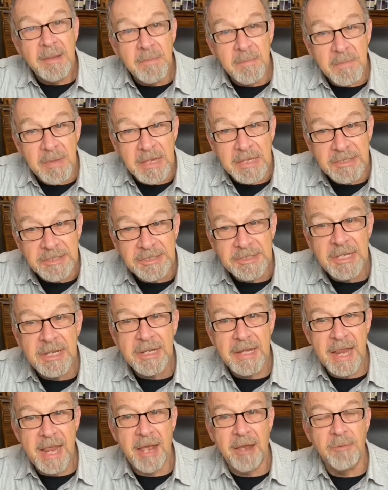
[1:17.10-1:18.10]
being
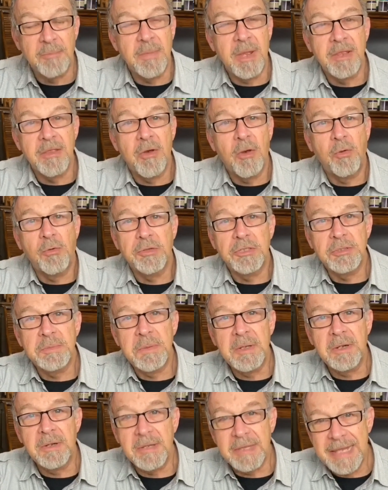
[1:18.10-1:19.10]
sent out by the Holy
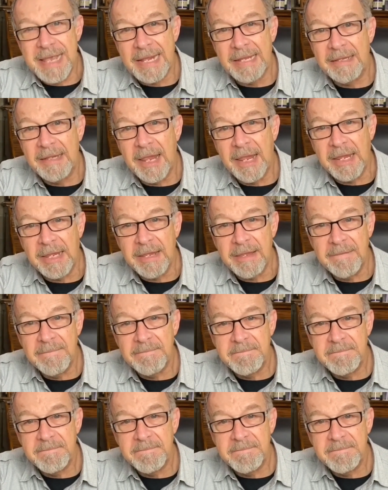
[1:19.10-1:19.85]
Spirit that day.